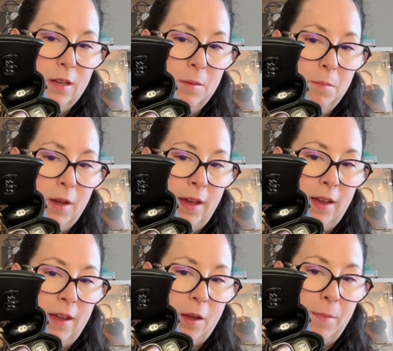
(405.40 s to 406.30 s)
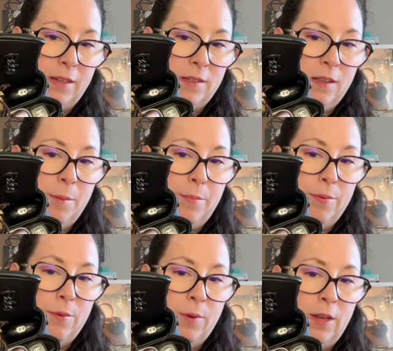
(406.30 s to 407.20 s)
my Hermes lip
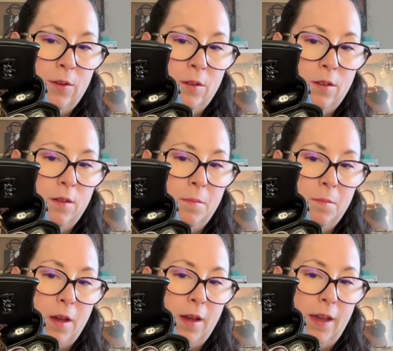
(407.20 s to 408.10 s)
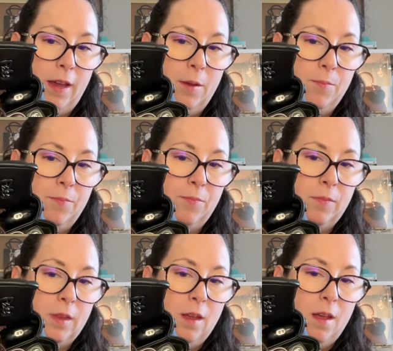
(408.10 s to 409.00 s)
oil, my
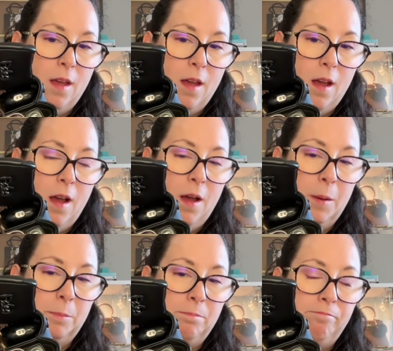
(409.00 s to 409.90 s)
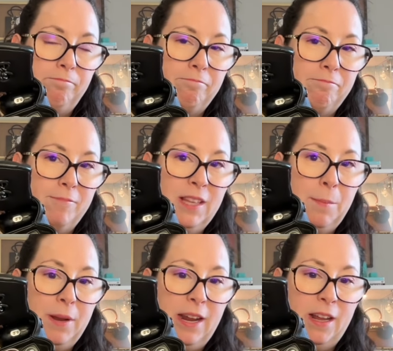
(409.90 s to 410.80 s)
um,
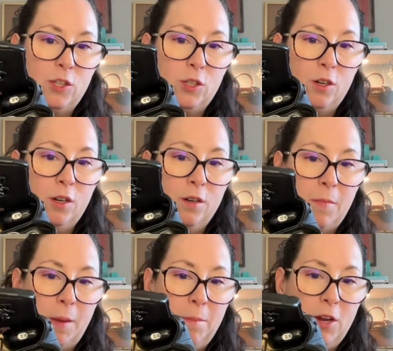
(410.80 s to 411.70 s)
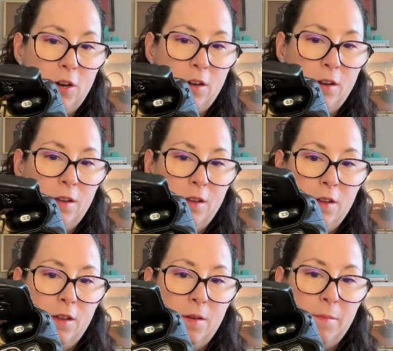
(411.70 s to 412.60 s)
lip enhancer, my mirror,
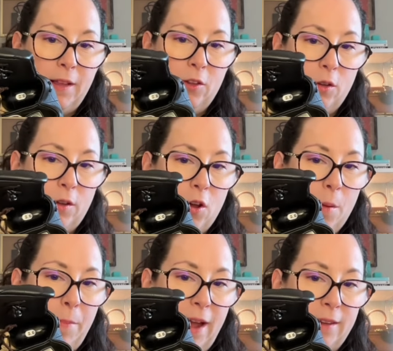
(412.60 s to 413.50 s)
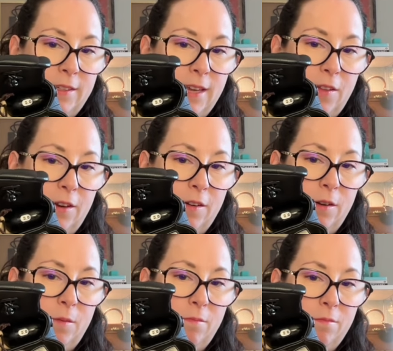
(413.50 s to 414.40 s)
my little compact down there,
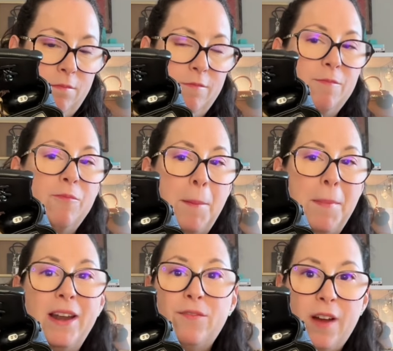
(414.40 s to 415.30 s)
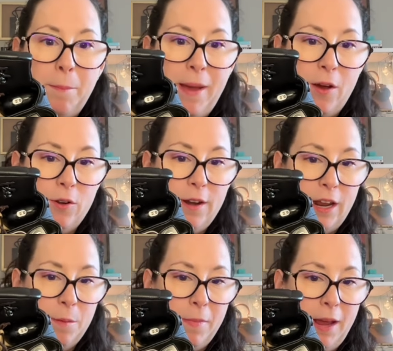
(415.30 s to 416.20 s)
and my modifying powder
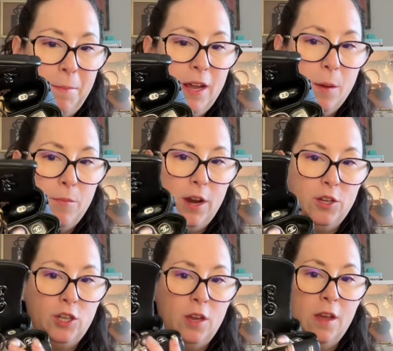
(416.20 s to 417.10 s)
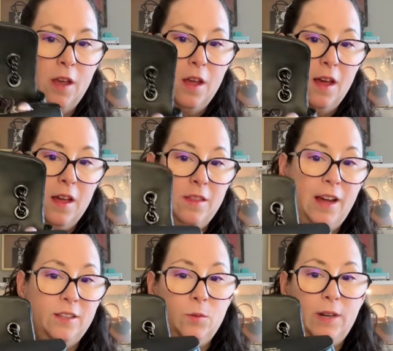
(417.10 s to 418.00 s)
and my makeup brush.
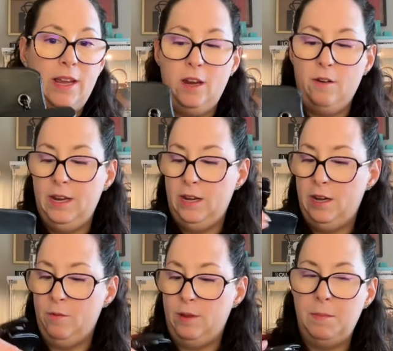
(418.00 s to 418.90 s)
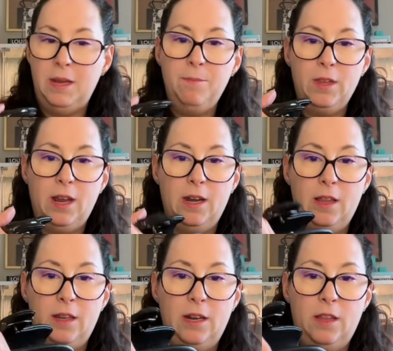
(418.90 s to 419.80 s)
That's what I carry in here with me. And
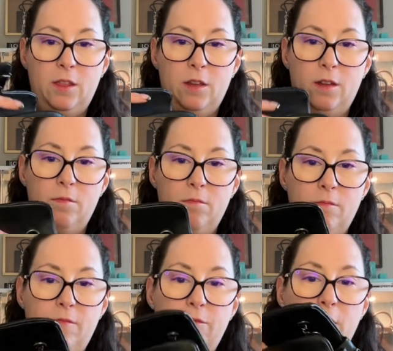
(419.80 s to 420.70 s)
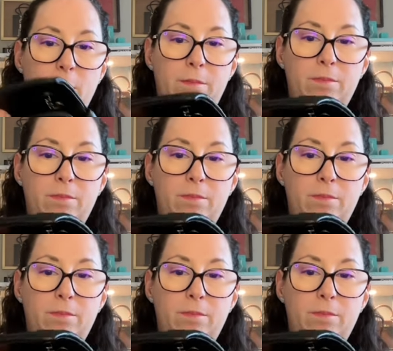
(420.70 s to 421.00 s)
then in the front